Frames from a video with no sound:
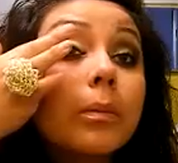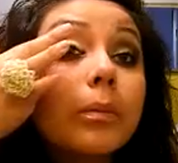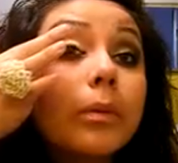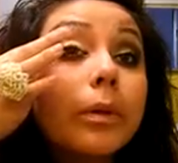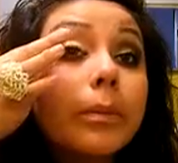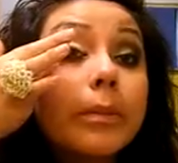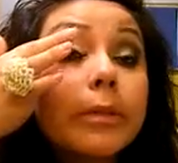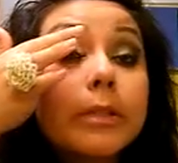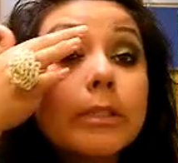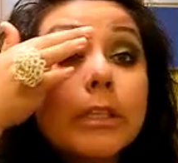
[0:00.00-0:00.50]

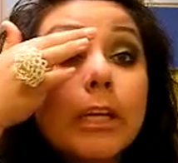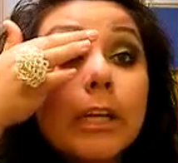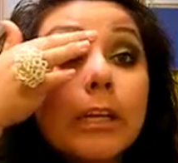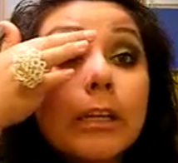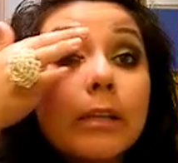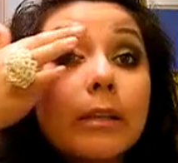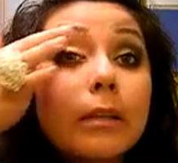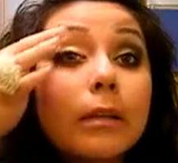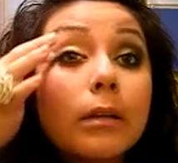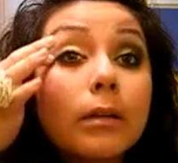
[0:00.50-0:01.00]
pretty much
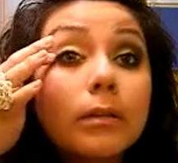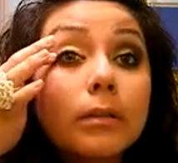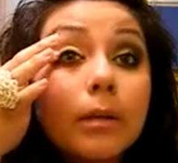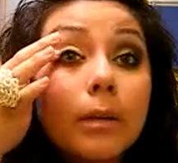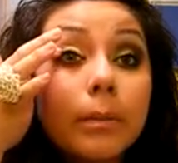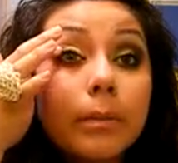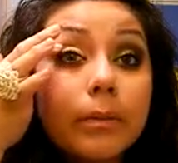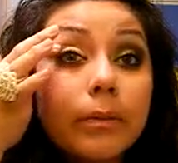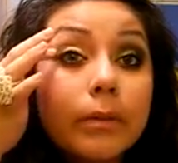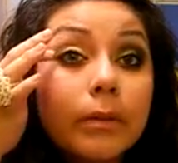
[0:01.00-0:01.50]
anything on
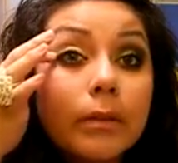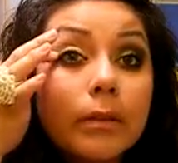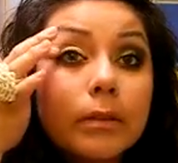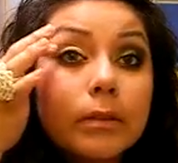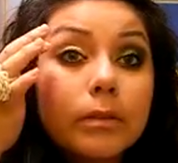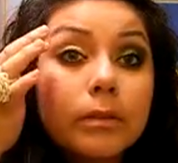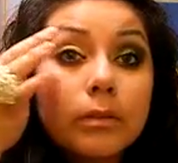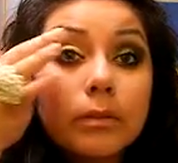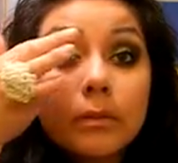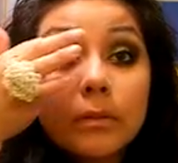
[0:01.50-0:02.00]
top of it. This
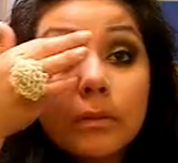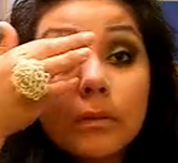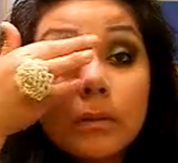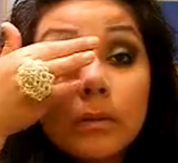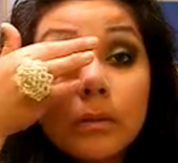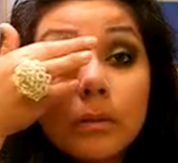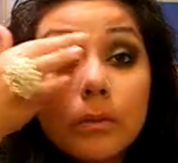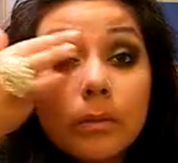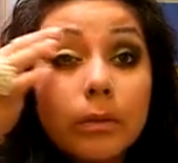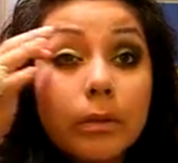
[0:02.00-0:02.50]
is
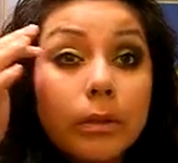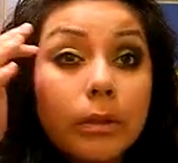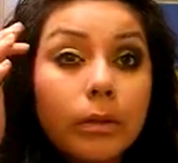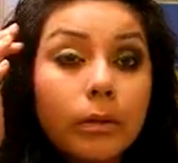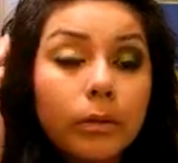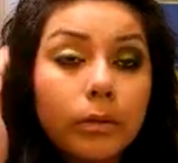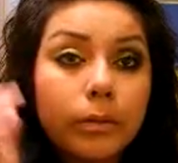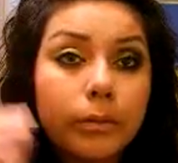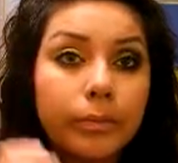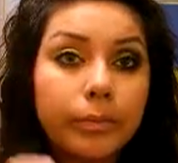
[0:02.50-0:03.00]
really
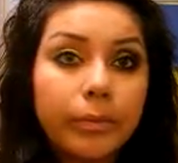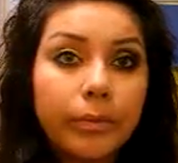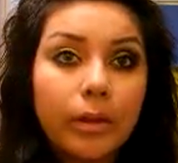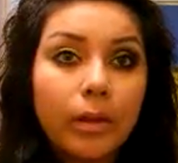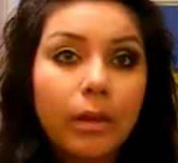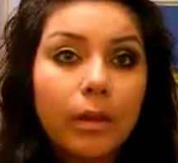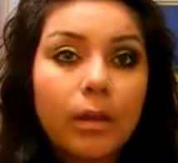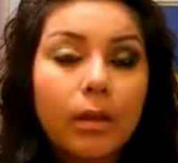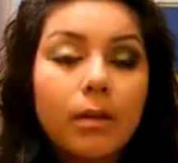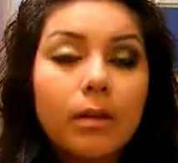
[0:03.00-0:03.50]
cool.
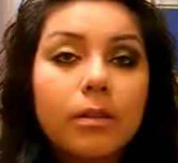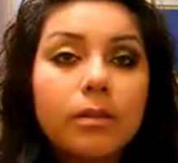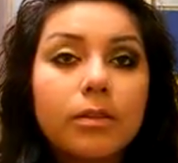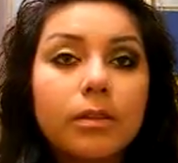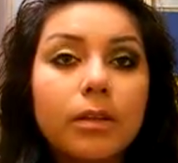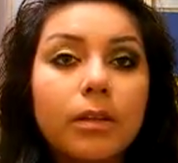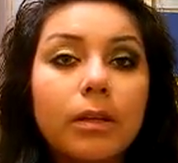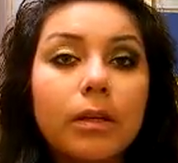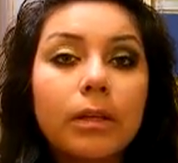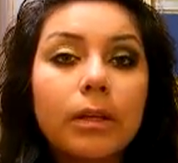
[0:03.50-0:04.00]

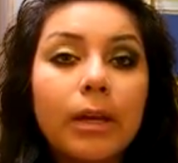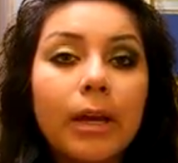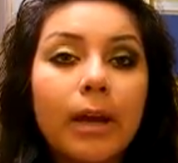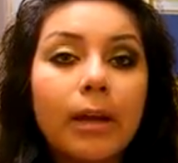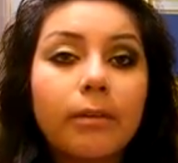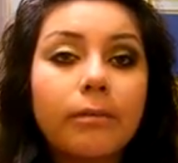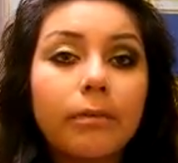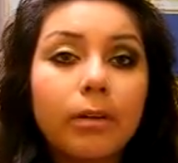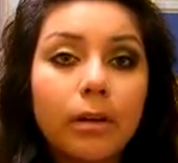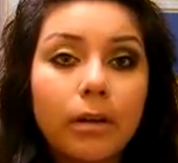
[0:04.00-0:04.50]
So there you
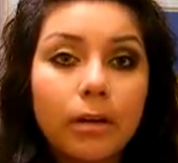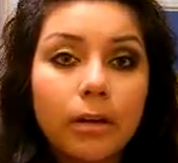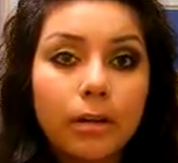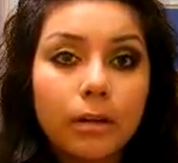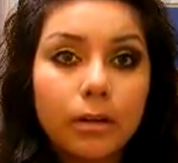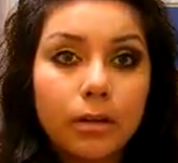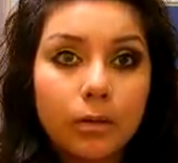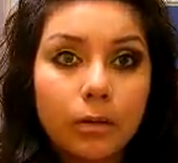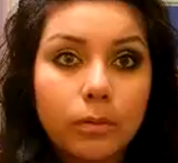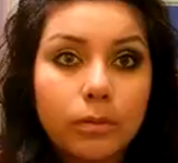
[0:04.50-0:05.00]
have
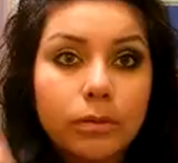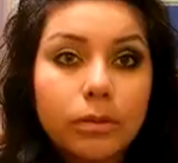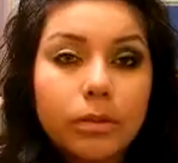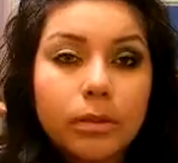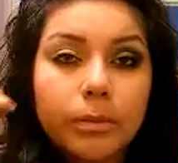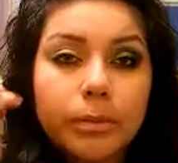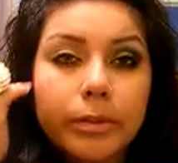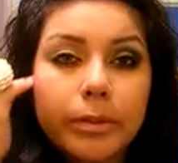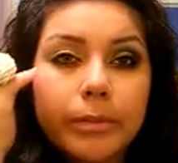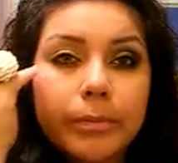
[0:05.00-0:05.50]
our gold
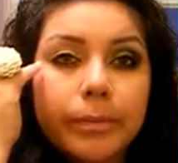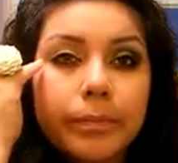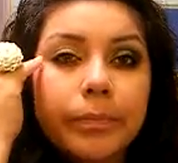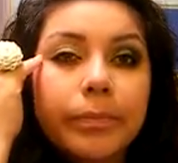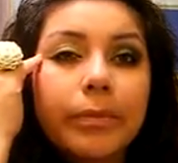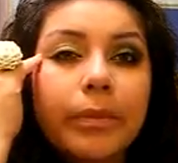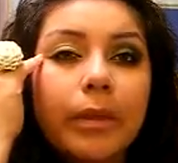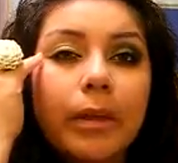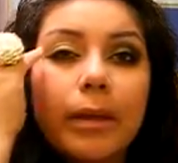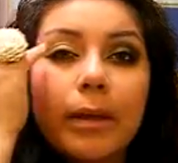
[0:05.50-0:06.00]
shimmer.
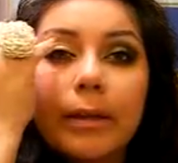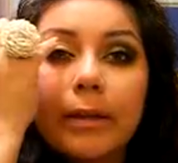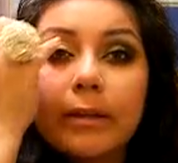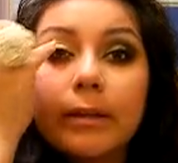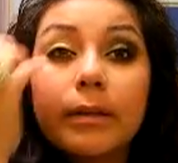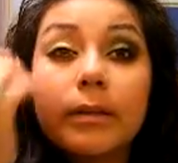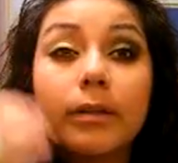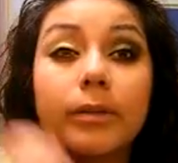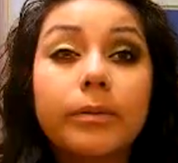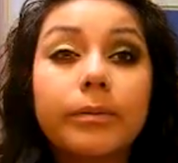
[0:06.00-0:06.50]

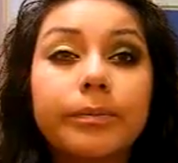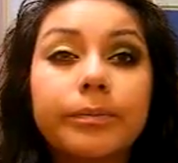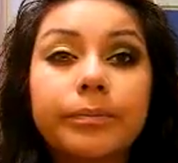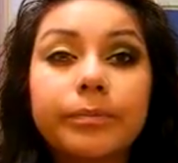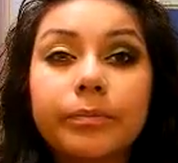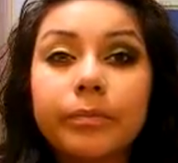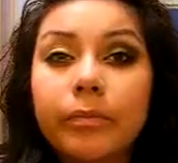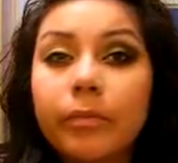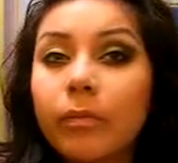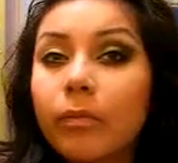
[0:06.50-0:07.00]
And
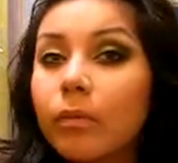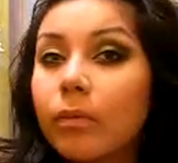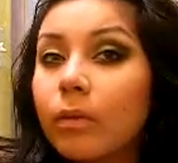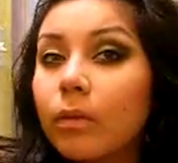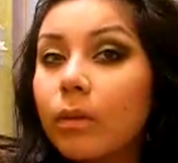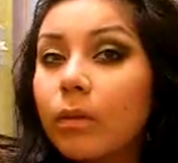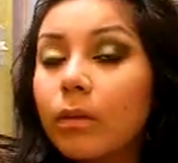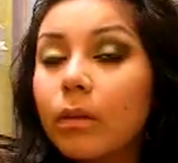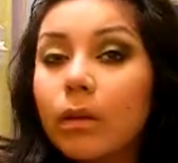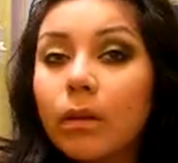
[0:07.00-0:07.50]

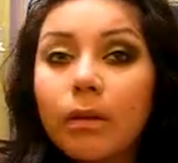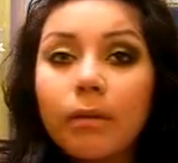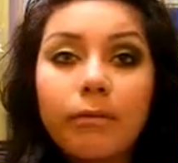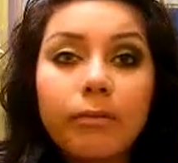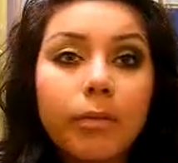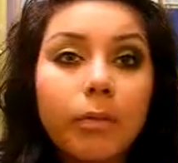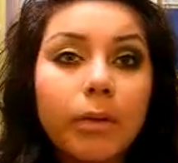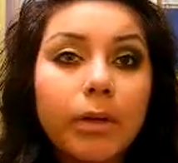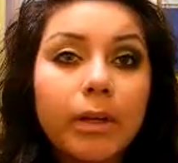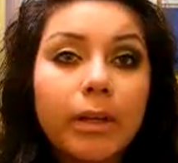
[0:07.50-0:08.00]

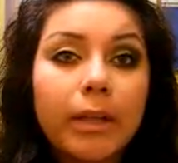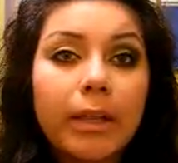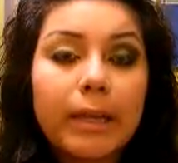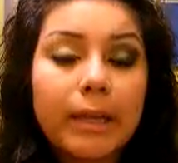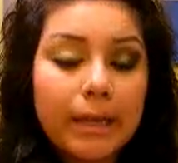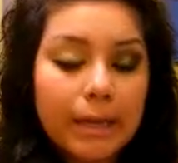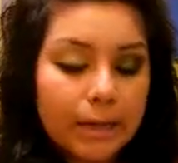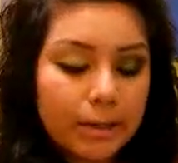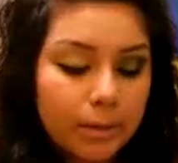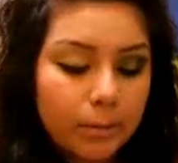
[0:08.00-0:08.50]
you want to
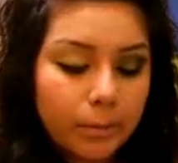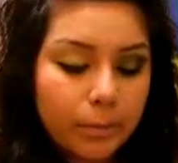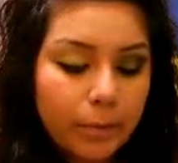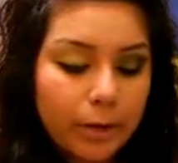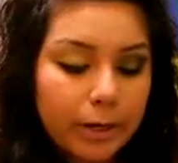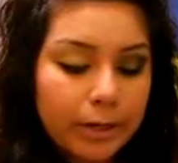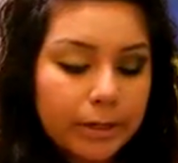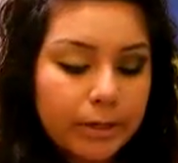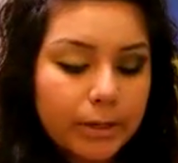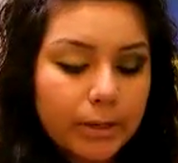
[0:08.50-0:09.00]
like kind of
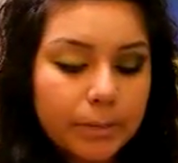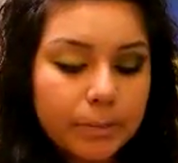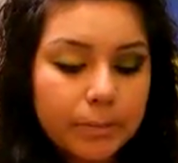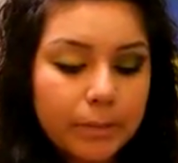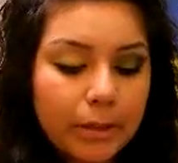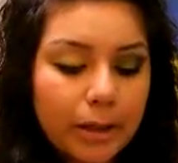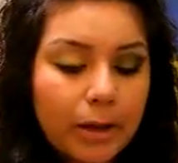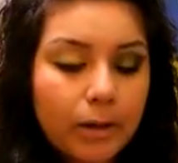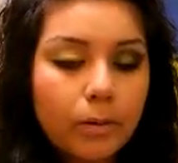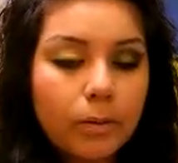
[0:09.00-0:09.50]
brighten up
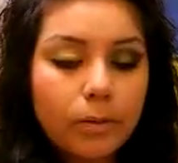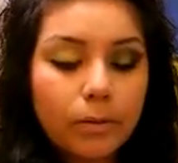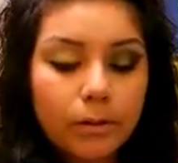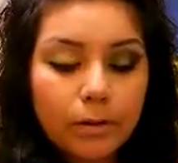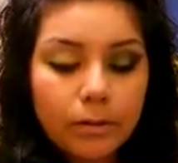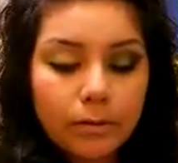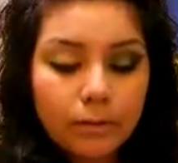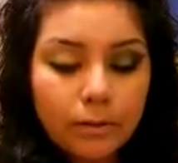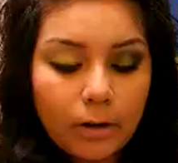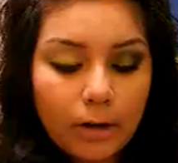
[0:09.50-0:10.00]
that
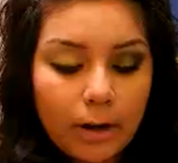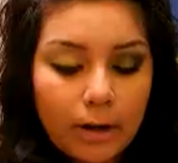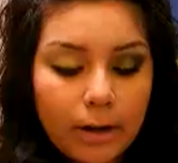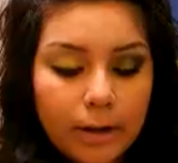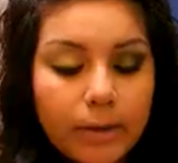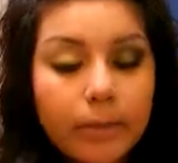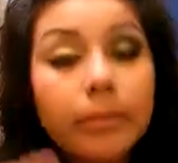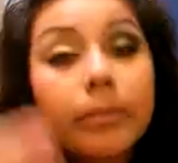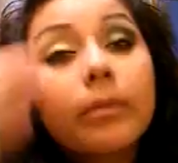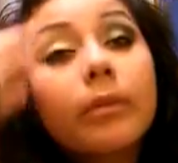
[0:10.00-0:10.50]
corner of your
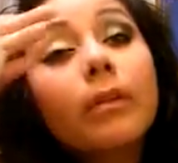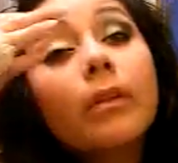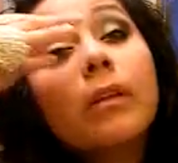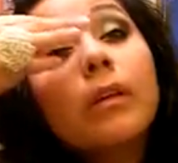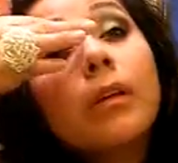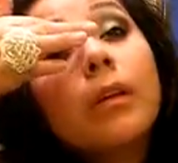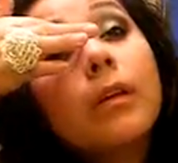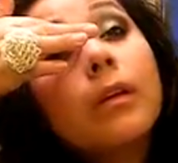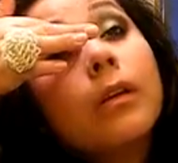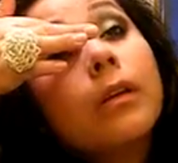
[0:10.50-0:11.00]
eye.
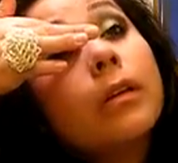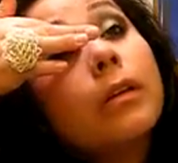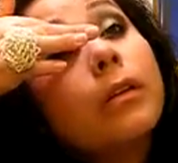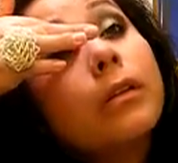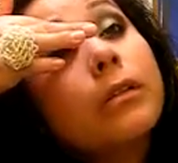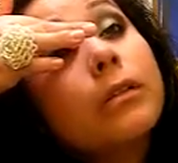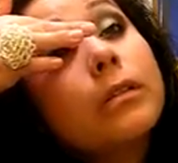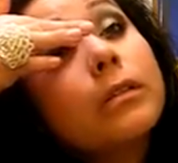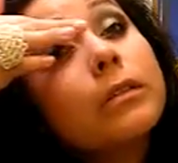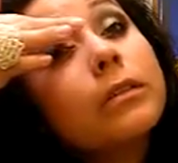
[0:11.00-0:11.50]

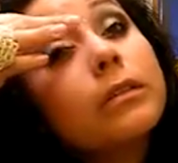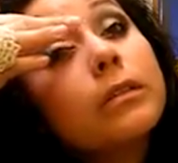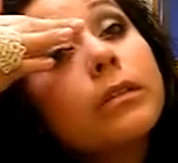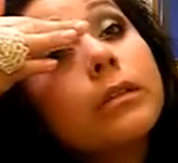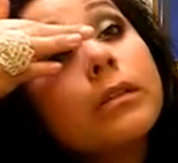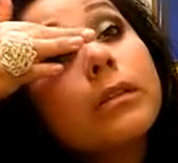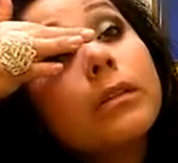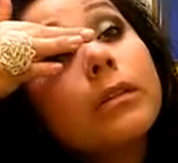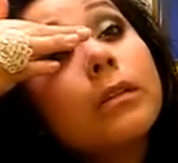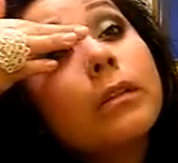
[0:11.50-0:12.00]
Just
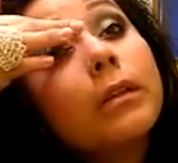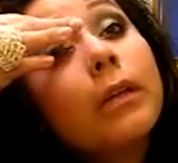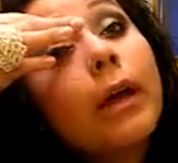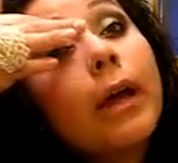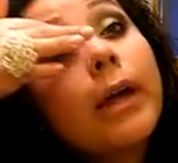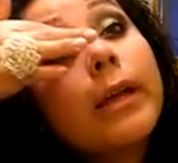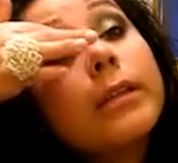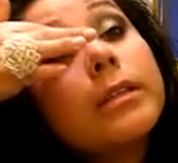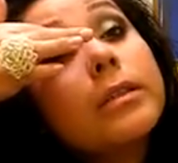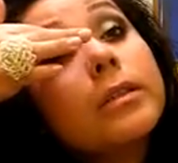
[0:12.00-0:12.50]

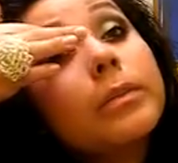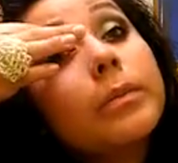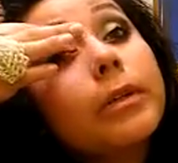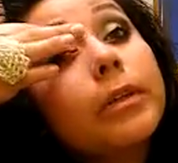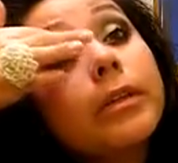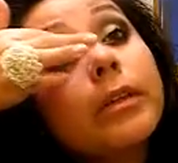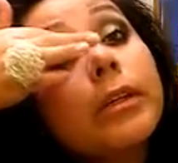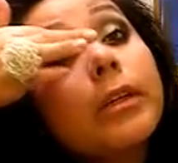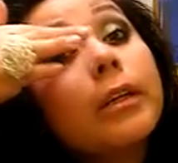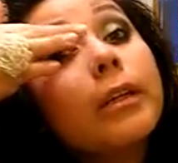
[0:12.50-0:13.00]
add some
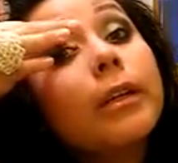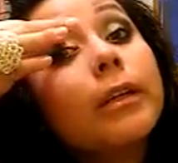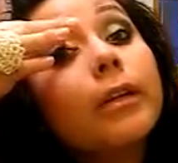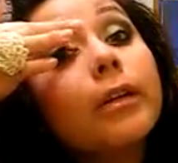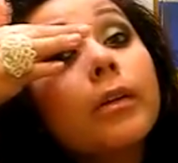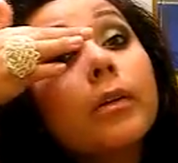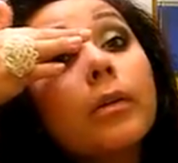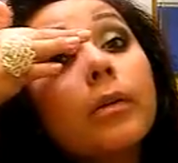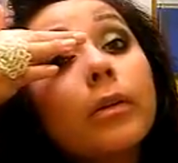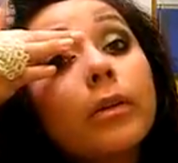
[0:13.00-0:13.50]
on the
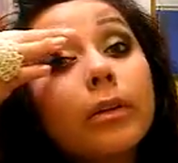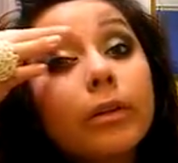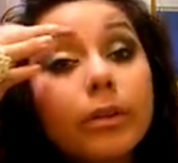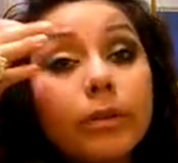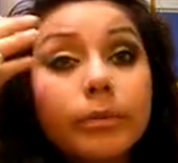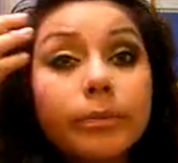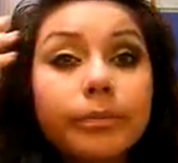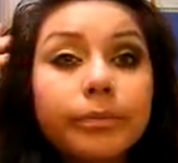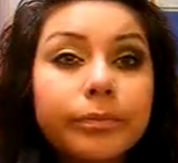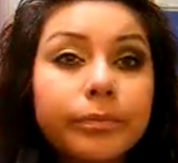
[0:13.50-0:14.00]
inner
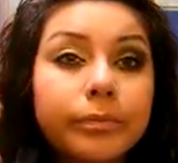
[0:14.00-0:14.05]
corner.